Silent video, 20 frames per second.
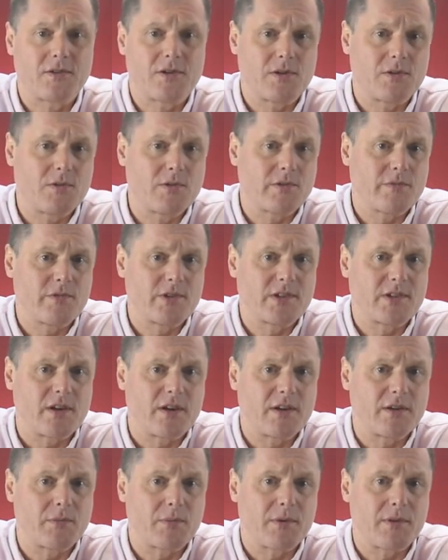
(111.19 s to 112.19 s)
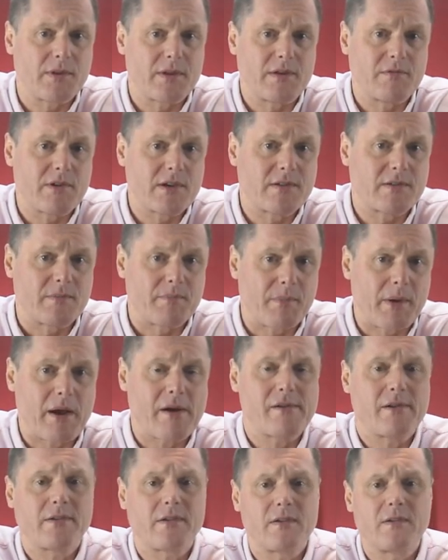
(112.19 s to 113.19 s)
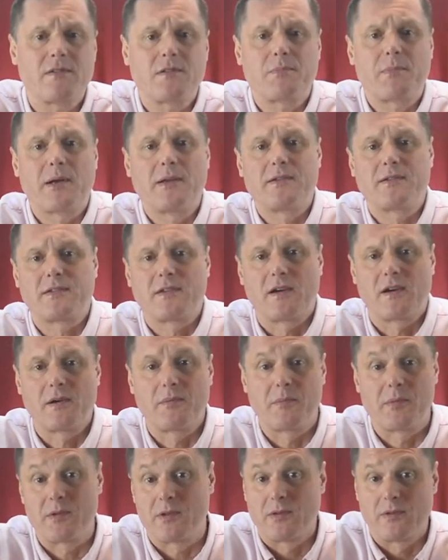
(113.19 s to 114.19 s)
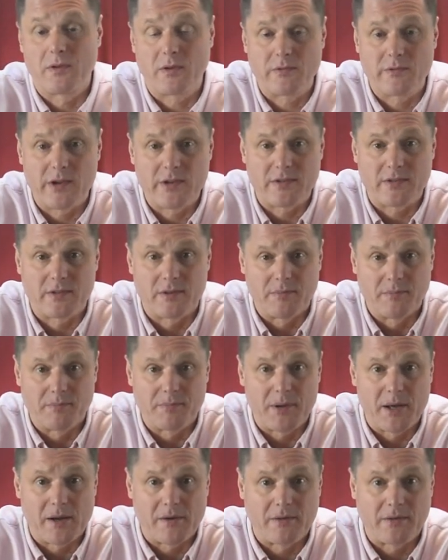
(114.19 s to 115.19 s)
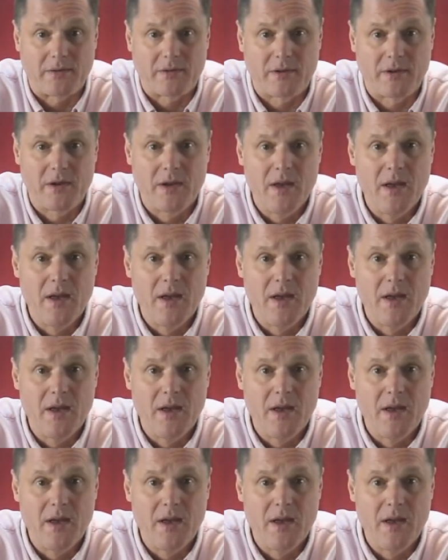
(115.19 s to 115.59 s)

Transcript: children reside with the resident parent and spends time with a non-resident parent.